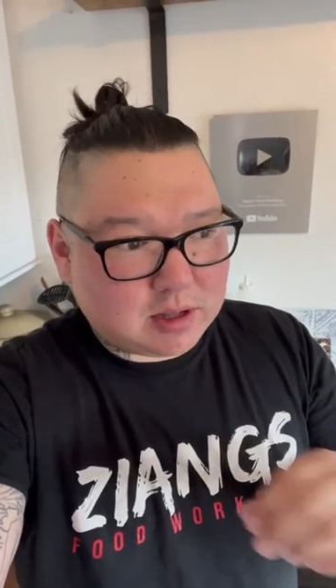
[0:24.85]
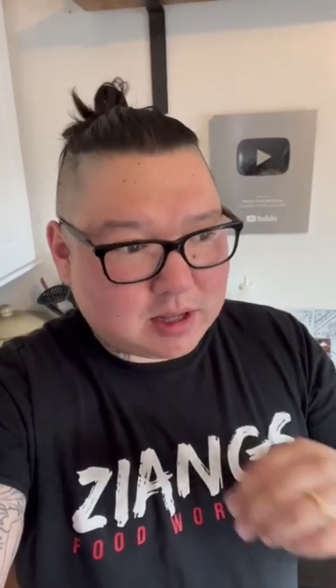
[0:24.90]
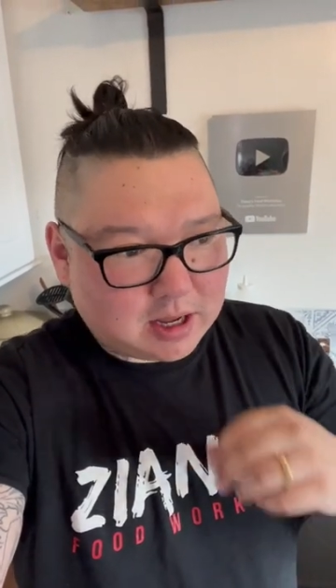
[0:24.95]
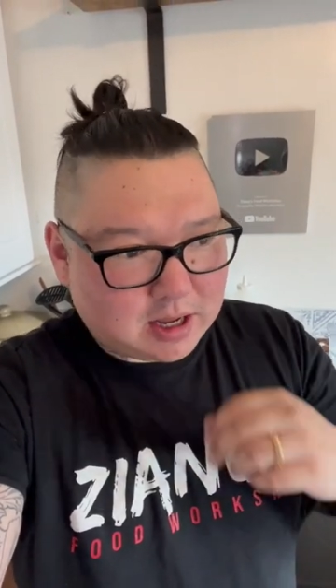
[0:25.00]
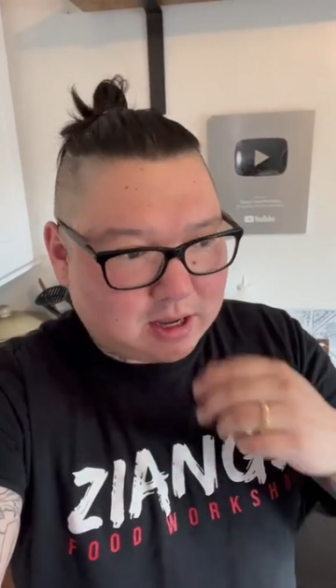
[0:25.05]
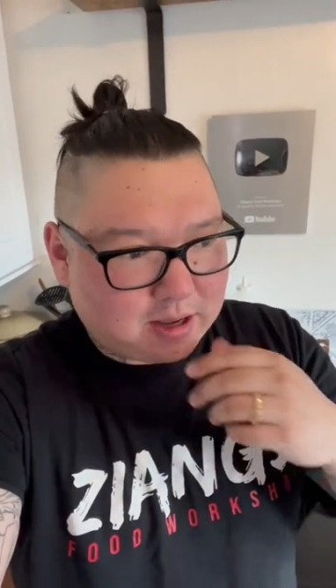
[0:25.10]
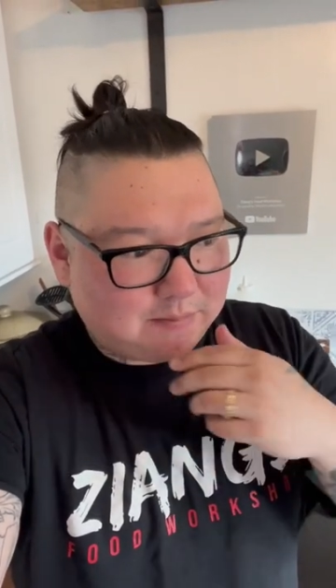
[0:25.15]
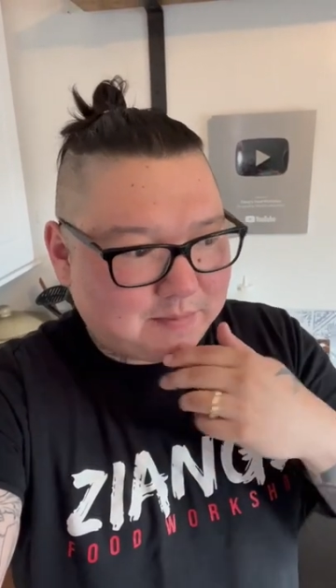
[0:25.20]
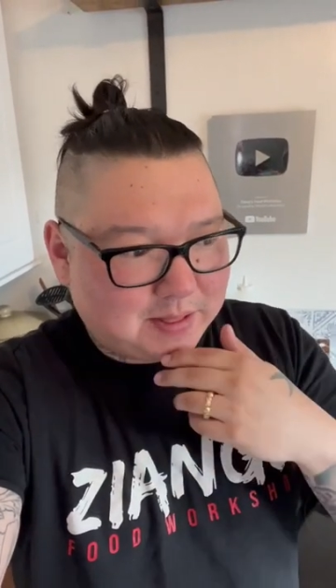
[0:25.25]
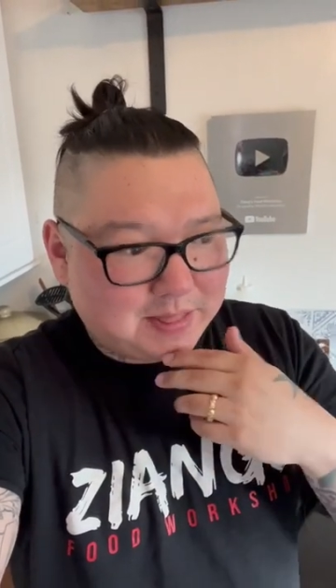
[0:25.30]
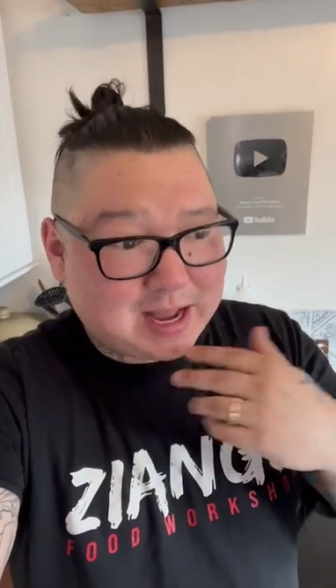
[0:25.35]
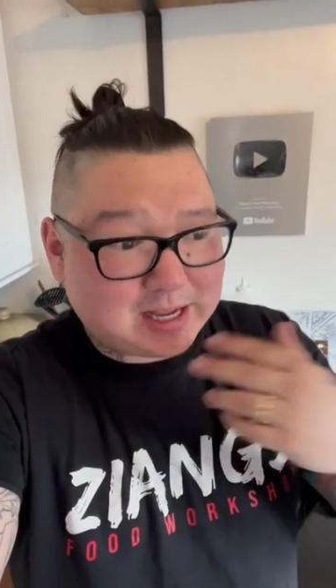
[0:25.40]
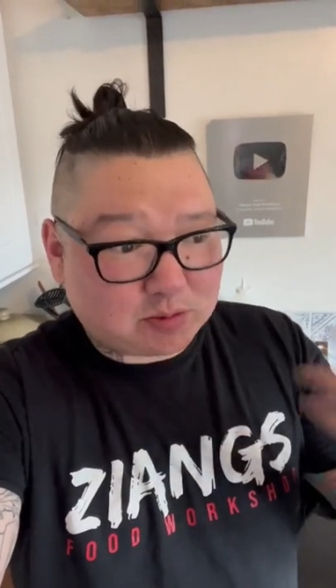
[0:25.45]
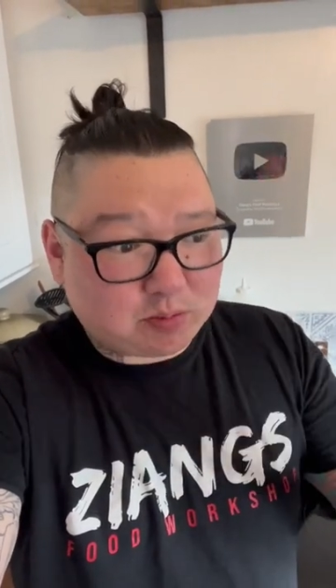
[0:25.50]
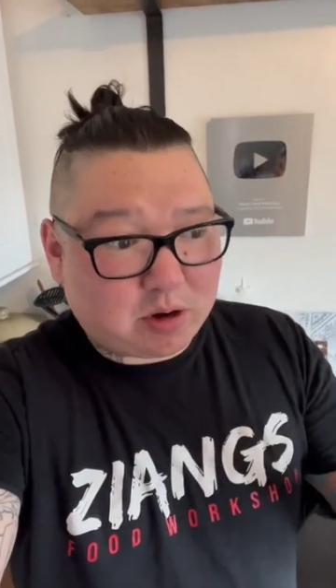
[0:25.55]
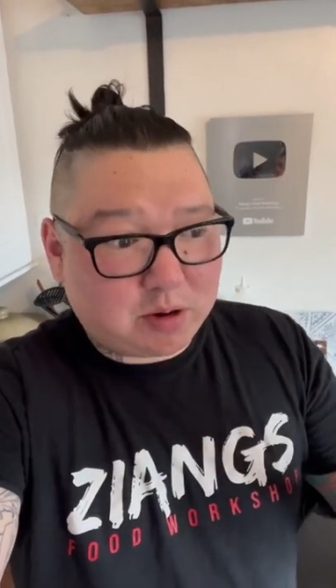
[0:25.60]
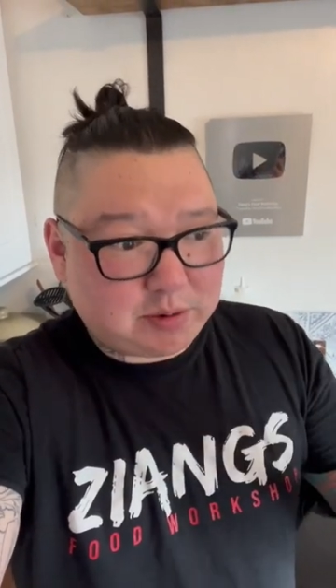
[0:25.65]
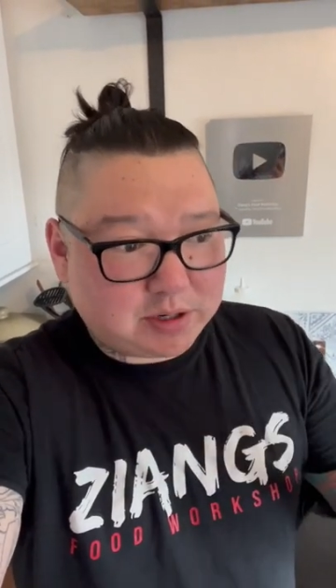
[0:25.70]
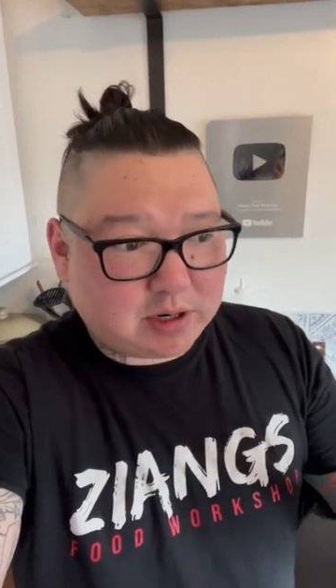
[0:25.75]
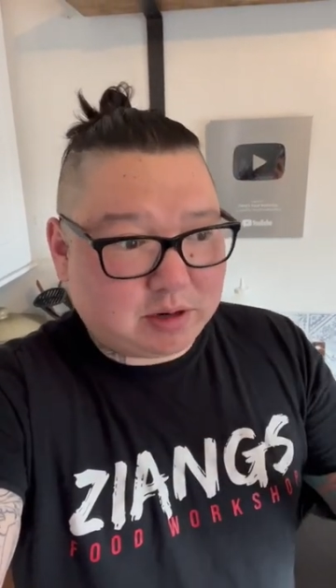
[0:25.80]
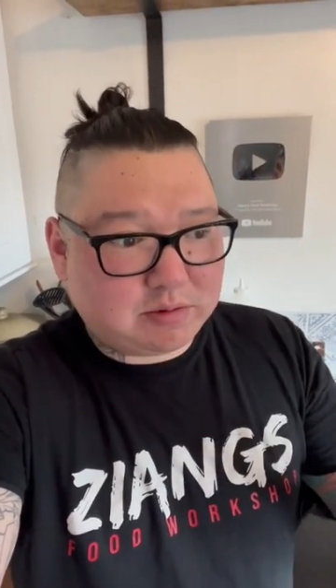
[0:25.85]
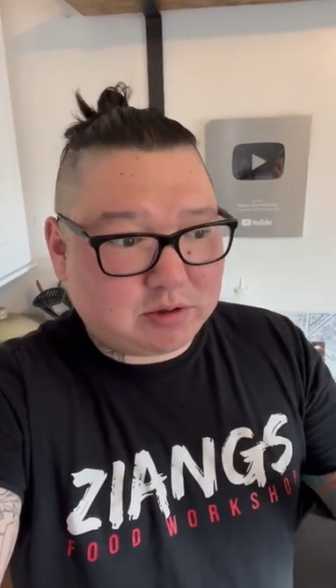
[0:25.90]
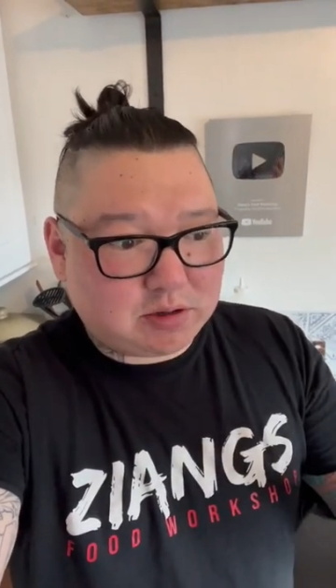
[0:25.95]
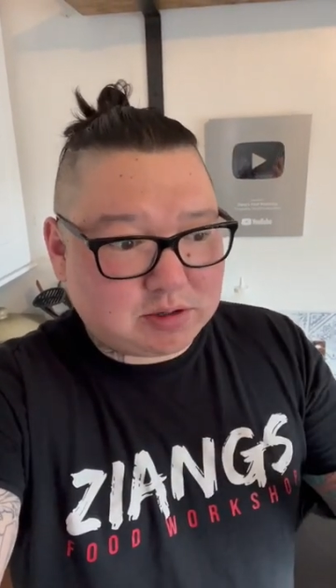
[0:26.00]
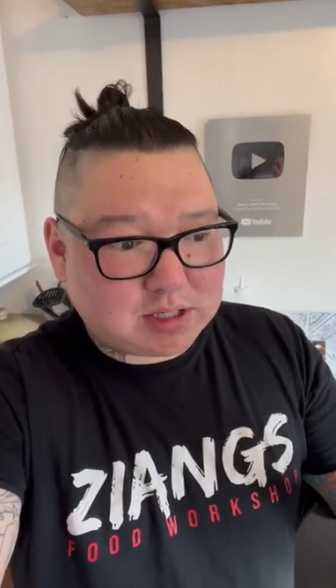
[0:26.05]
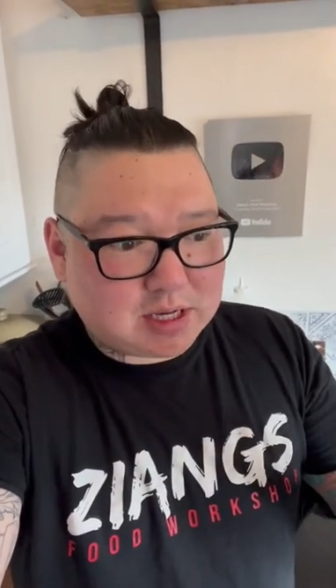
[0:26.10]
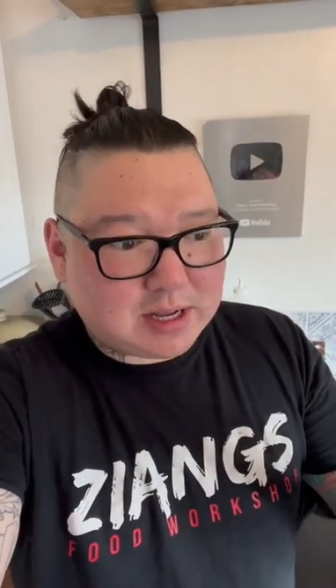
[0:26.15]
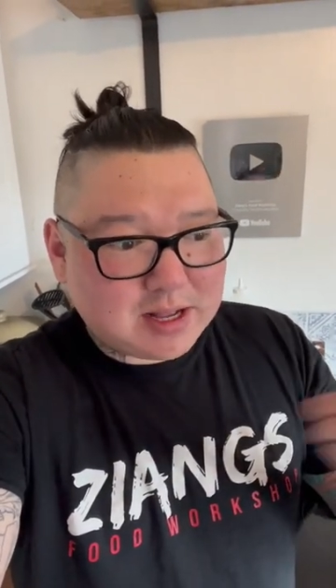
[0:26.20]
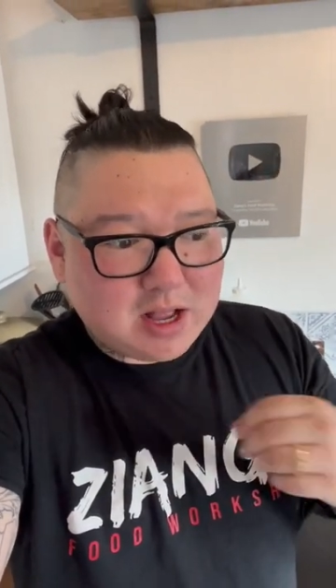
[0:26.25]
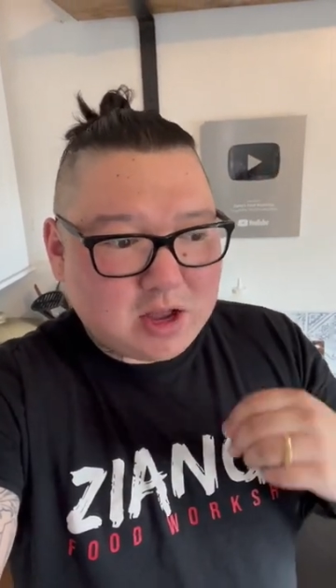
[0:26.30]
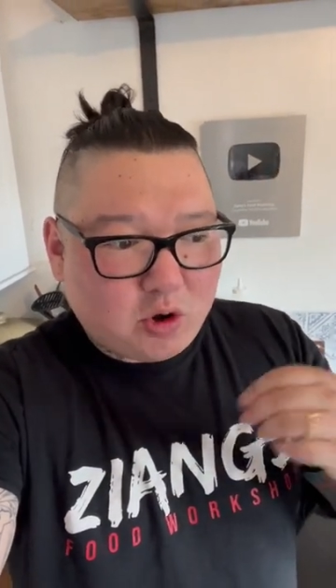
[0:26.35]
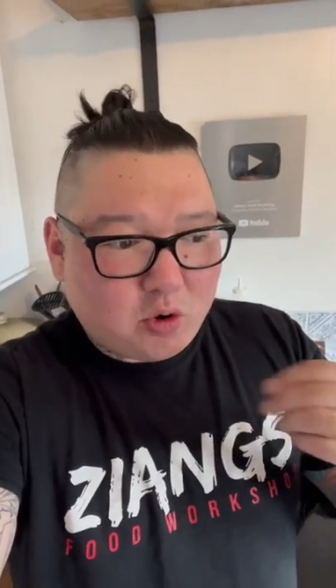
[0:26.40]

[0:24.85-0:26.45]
Um, that's why we don't use it.